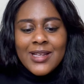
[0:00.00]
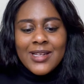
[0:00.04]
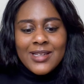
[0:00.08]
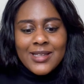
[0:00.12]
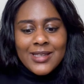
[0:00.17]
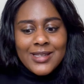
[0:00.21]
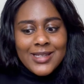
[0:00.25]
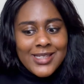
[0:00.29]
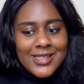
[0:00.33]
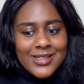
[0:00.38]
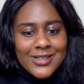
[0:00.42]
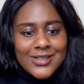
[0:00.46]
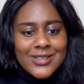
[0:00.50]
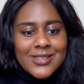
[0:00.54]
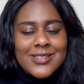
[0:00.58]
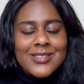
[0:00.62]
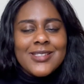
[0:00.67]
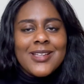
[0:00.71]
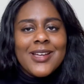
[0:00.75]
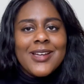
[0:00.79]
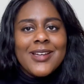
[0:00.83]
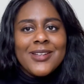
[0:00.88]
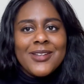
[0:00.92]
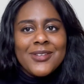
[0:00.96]
legal
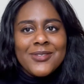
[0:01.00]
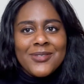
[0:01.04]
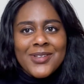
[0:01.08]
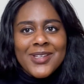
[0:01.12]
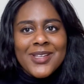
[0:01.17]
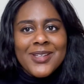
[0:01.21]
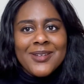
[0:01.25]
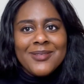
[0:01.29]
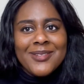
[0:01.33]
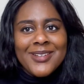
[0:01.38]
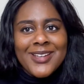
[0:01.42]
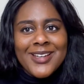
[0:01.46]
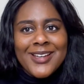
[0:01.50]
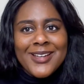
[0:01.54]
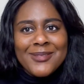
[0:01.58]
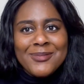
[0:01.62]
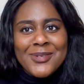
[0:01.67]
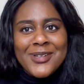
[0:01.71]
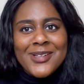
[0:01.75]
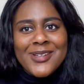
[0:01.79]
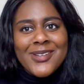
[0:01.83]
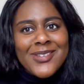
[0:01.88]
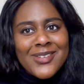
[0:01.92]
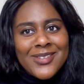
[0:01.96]
side of it,
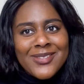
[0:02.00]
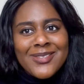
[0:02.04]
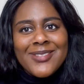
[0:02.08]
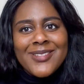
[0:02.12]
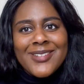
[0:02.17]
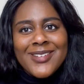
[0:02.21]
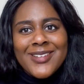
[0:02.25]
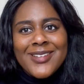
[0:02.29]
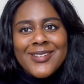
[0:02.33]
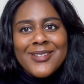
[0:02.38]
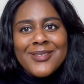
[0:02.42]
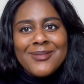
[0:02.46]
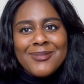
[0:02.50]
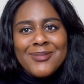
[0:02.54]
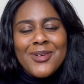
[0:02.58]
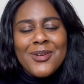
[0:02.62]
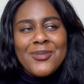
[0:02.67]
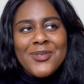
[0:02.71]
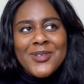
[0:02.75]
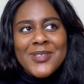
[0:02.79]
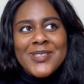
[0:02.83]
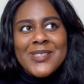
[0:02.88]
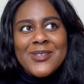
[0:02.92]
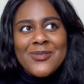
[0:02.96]
which can
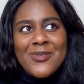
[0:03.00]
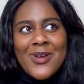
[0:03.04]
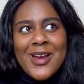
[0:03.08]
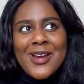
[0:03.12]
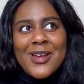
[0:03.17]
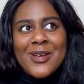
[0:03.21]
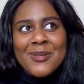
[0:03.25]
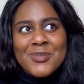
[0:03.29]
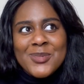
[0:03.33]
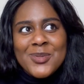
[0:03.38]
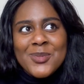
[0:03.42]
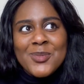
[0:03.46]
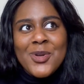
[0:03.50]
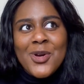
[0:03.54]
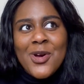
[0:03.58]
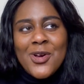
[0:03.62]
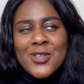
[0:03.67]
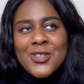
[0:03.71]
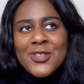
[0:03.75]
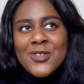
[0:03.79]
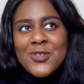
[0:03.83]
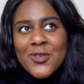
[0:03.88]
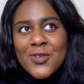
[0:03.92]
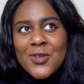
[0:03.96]
obviously rack up some
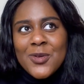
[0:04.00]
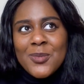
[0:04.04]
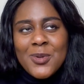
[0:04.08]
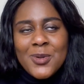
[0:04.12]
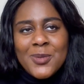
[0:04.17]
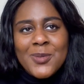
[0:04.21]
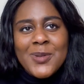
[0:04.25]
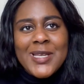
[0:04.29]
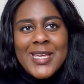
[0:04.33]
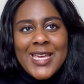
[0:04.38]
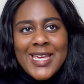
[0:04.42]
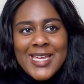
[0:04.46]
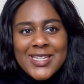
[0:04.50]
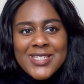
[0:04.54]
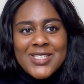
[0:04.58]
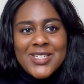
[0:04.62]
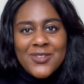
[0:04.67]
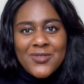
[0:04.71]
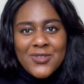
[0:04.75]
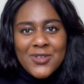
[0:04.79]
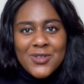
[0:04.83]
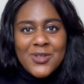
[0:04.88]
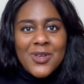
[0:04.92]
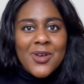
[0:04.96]
costs for your publication
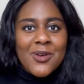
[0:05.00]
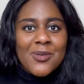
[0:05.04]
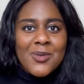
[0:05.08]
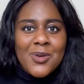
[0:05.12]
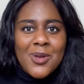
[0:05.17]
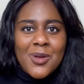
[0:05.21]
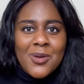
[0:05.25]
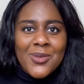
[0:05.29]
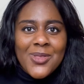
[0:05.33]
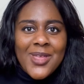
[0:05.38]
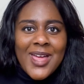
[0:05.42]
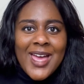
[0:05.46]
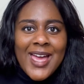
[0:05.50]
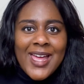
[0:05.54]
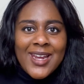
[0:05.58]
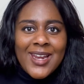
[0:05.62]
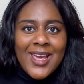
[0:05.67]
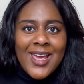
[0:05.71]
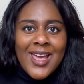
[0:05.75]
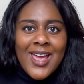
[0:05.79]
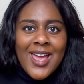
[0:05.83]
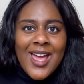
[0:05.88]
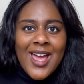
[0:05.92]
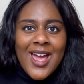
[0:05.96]
if you don't know that.
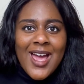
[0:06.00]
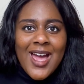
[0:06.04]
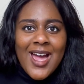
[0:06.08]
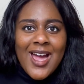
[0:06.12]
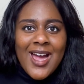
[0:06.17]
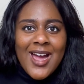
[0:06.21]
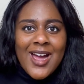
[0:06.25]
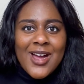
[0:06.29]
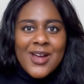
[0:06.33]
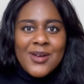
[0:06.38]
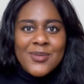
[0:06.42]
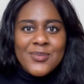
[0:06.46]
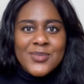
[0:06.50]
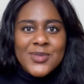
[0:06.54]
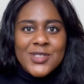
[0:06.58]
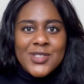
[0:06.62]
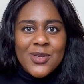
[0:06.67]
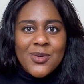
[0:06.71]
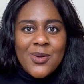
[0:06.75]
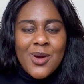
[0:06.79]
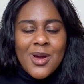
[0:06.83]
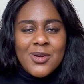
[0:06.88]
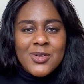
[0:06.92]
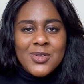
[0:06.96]

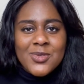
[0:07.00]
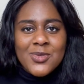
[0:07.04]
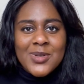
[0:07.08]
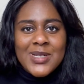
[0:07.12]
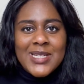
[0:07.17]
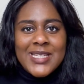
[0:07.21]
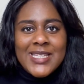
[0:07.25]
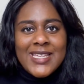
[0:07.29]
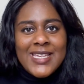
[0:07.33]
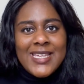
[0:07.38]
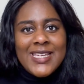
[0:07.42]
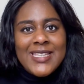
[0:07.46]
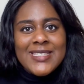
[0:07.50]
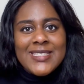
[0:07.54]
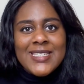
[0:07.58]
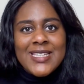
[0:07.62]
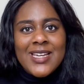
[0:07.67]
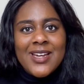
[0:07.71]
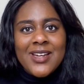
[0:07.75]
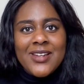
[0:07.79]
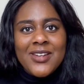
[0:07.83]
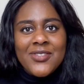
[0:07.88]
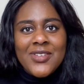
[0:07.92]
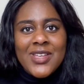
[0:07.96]
So I was really keen to
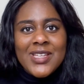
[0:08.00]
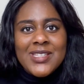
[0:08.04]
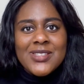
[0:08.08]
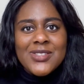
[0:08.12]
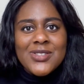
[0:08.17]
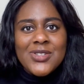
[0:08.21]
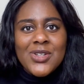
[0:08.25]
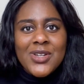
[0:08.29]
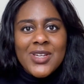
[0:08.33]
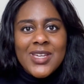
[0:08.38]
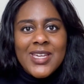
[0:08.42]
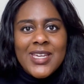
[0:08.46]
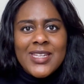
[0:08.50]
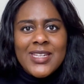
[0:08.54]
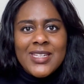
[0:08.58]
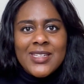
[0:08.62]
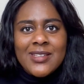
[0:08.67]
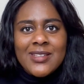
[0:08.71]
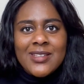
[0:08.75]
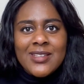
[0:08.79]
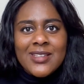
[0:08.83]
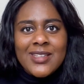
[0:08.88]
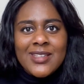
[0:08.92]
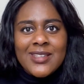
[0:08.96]
kind of get stuck in
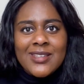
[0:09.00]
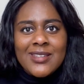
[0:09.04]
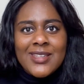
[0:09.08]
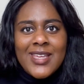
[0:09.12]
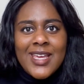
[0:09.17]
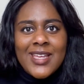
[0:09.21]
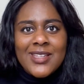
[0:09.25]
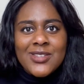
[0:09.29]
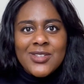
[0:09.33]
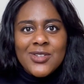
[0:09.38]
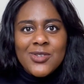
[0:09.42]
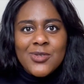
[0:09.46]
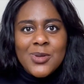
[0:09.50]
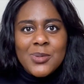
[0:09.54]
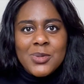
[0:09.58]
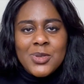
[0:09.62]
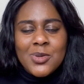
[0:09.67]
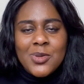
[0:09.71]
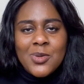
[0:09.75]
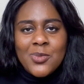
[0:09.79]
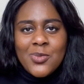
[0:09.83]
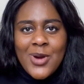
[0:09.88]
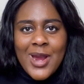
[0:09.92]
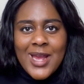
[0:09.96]
and get to grips
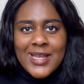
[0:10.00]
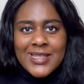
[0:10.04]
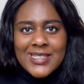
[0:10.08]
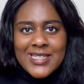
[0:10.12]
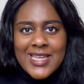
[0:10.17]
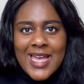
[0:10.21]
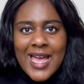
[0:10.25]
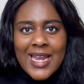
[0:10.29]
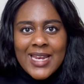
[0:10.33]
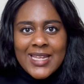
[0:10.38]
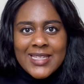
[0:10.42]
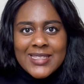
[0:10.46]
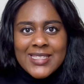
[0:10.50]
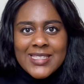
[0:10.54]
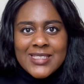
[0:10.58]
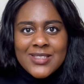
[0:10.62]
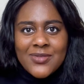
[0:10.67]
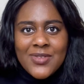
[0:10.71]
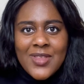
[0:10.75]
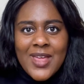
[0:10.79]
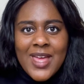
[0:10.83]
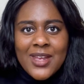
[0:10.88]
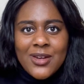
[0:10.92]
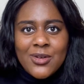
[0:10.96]
with the practicalities
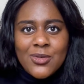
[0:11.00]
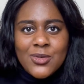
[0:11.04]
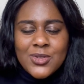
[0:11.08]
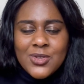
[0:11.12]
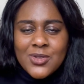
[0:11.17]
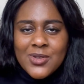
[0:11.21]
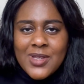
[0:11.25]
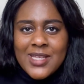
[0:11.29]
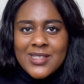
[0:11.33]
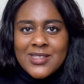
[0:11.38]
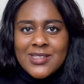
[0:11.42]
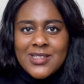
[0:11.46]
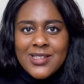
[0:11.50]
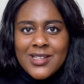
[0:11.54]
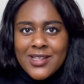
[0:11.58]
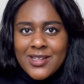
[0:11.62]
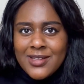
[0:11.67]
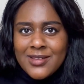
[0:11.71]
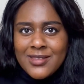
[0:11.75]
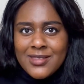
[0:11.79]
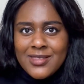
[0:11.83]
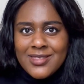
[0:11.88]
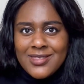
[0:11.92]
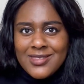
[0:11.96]
of that and also get to
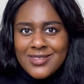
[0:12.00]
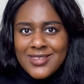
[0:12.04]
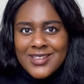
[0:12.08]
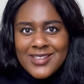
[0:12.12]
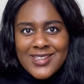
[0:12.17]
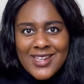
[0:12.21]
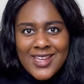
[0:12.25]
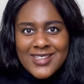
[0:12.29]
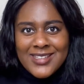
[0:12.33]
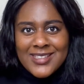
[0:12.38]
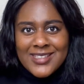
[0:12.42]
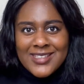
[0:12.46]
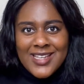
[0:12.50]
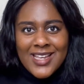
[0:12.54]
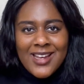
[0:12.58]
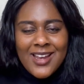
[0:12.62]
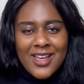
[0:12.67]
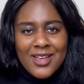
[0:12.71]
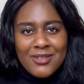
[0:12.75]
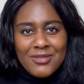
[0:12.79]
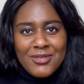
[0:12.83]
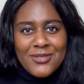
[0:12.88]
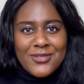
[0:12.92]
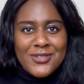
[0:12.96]
learn the day-to-day
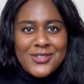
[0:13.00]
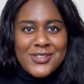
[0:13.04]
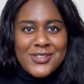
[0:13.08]
life of a